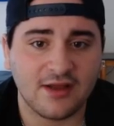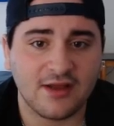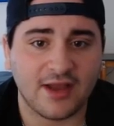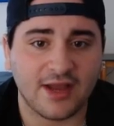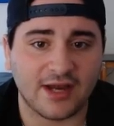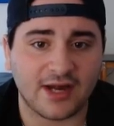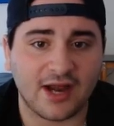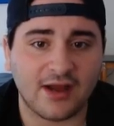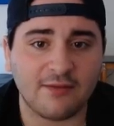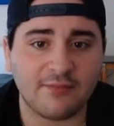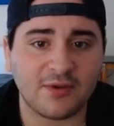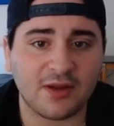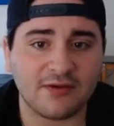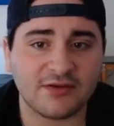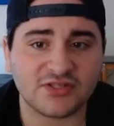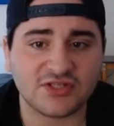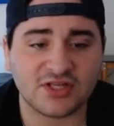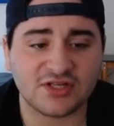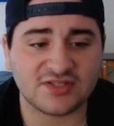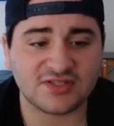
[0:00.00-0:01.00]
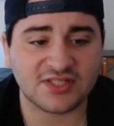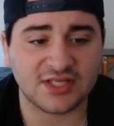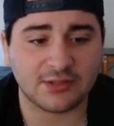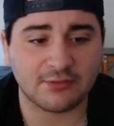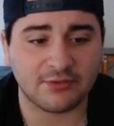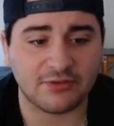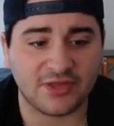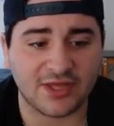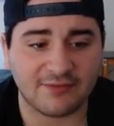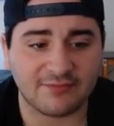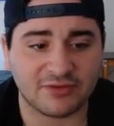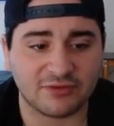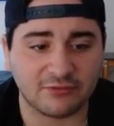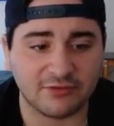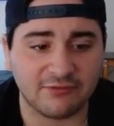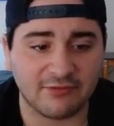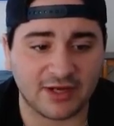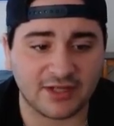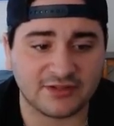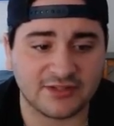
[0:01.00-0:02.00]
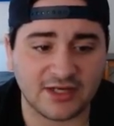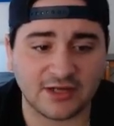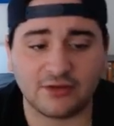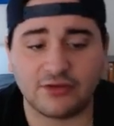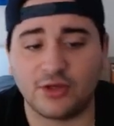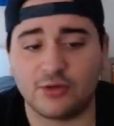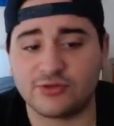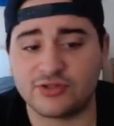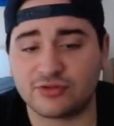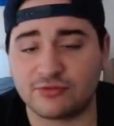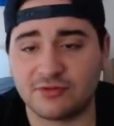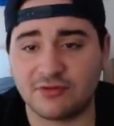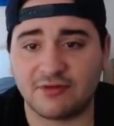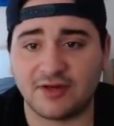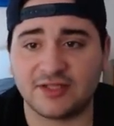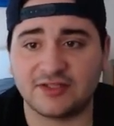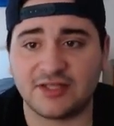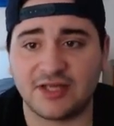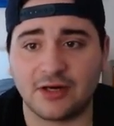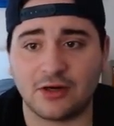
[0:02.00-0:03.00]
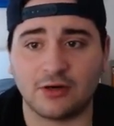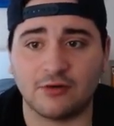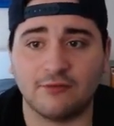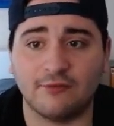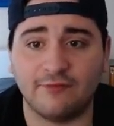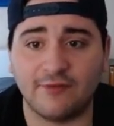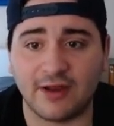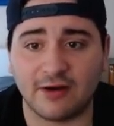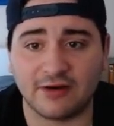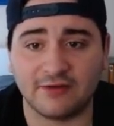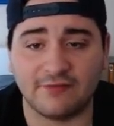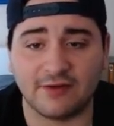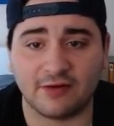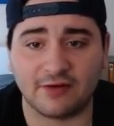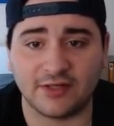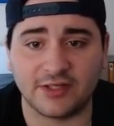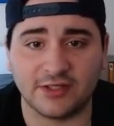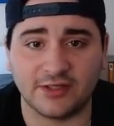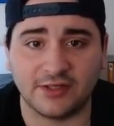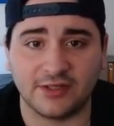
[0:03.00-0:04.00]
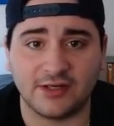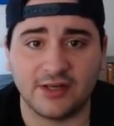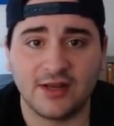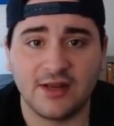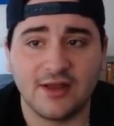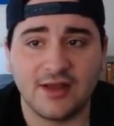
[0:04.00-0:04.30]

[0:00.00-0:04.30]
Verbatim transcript: And I'm probably just going to stick with them three right there. Those three right there are very, very good.